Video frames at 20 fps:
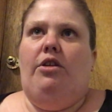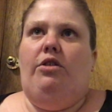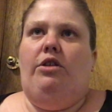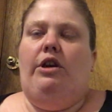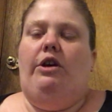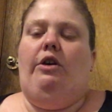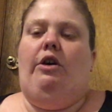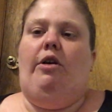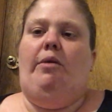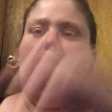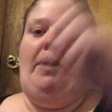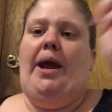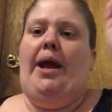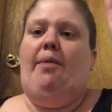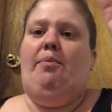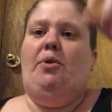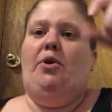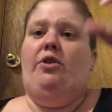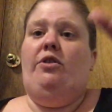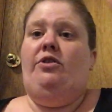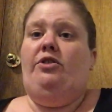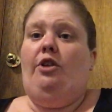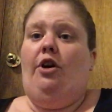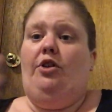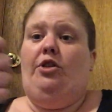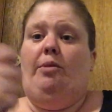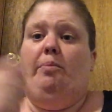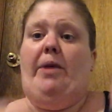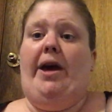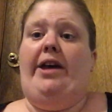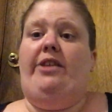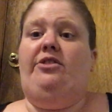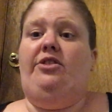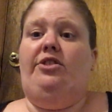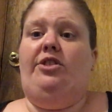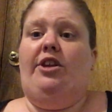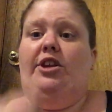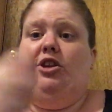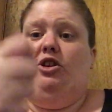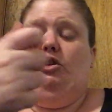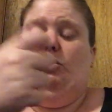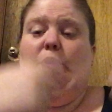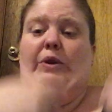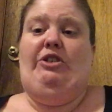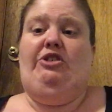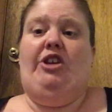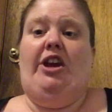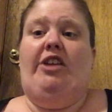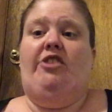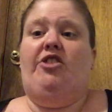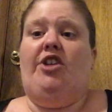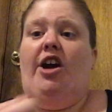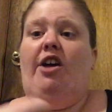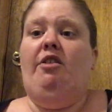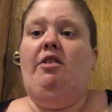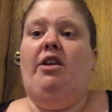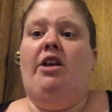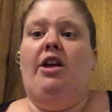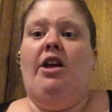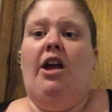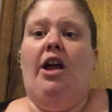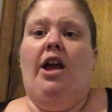there are papers on the beds that we change out,